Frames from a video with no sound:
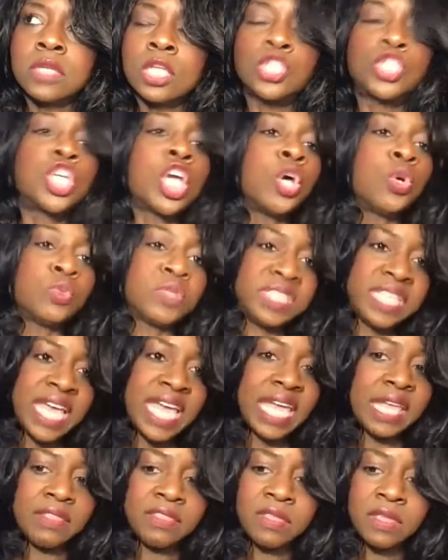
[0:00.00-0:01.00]

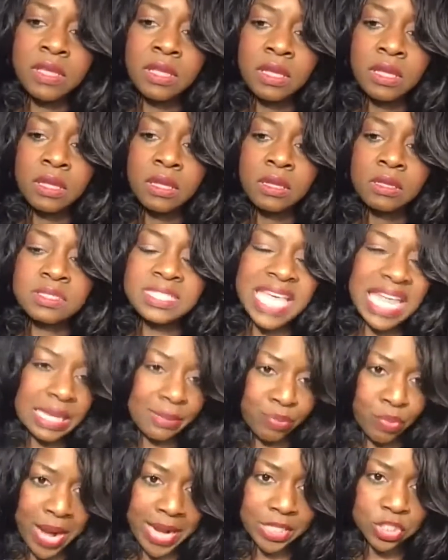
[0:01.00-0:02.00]
Juneteenth
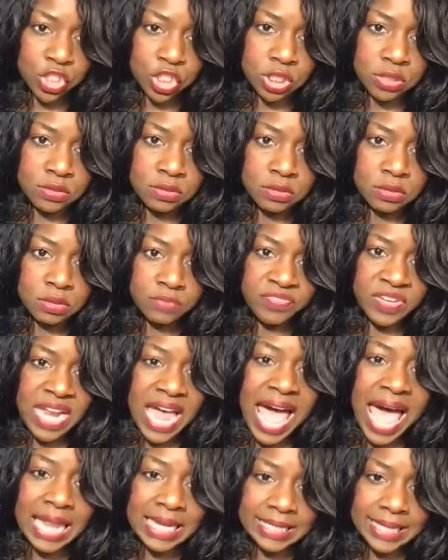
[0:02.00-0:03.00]
celebration for the
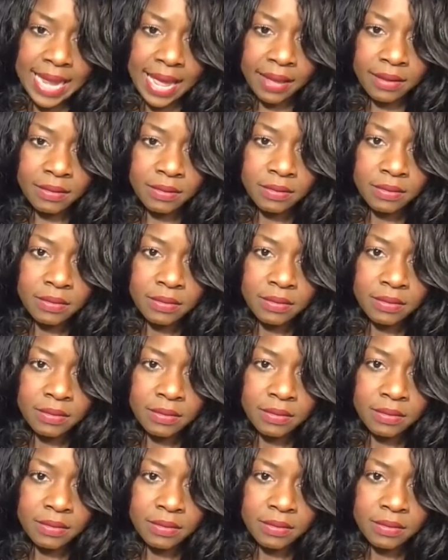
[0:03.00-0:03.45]
holiday.